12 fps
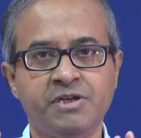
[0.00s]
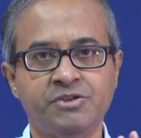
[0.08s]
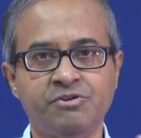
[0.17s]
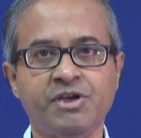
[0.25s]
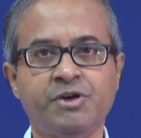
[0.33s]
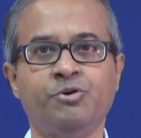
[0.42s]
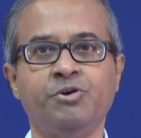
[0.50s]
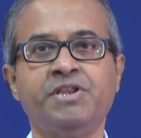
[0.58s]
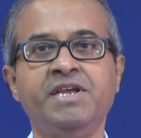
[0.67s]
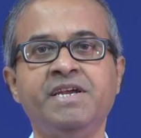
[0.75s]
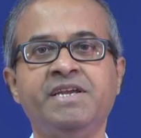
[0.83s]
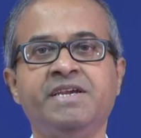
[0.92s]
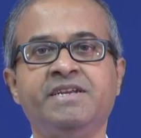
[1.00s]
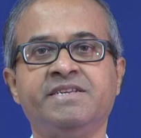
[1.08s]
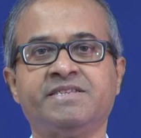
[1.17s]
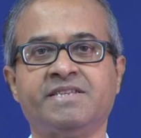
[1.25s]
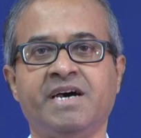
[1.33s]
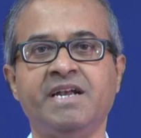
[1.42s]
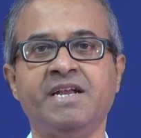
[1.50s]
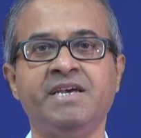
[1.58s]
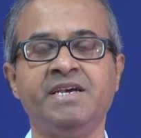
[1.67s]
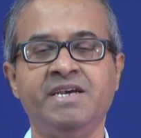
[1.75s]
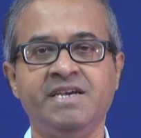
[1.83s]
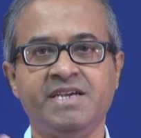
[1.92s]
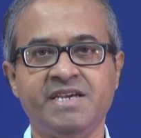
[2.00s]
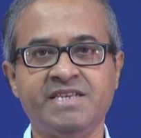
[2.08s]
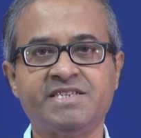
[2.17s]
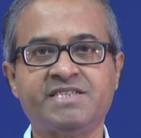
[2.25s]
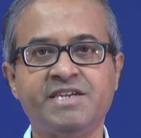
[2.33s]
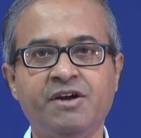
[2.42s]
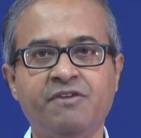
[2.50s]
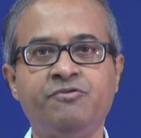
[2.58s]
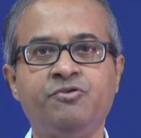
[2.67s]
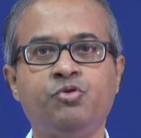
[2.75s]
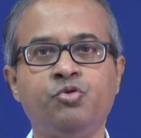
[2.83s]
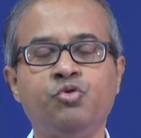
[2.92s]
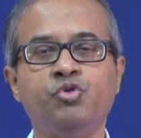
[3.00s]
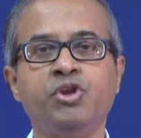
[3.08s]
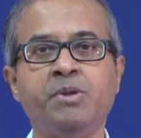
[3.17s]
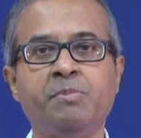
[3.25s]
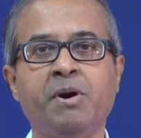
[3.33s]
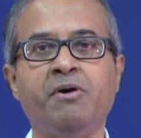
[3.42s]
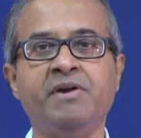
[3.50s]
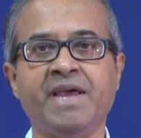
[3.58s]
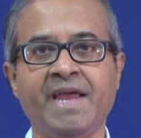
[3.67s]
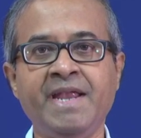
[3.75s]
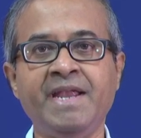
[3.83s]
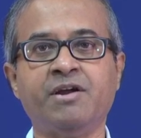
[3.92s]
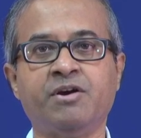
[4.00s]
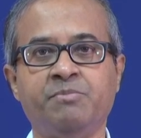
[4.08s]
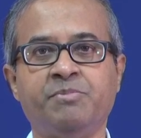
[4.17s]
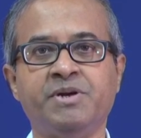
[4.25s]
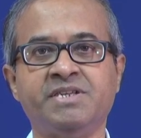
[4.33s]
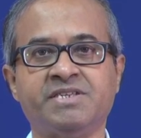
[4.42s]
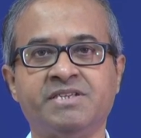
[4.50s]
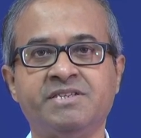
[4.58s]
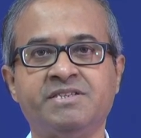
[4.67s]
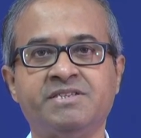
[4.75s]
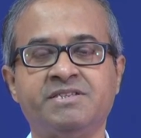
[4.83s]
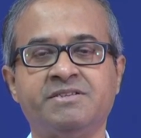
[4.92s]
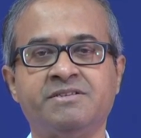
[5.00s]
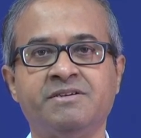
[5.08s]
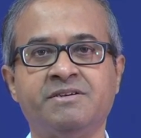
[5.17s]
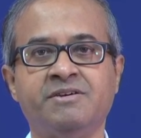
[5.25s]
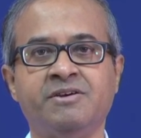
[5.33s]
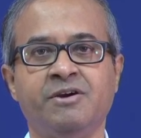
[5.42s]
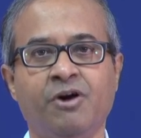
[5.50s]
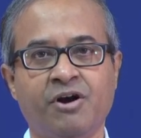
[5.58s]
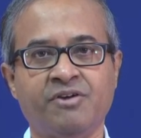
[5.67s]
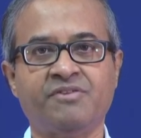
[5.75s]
So, the good thing here is that instead of 2 to the power n comparisons or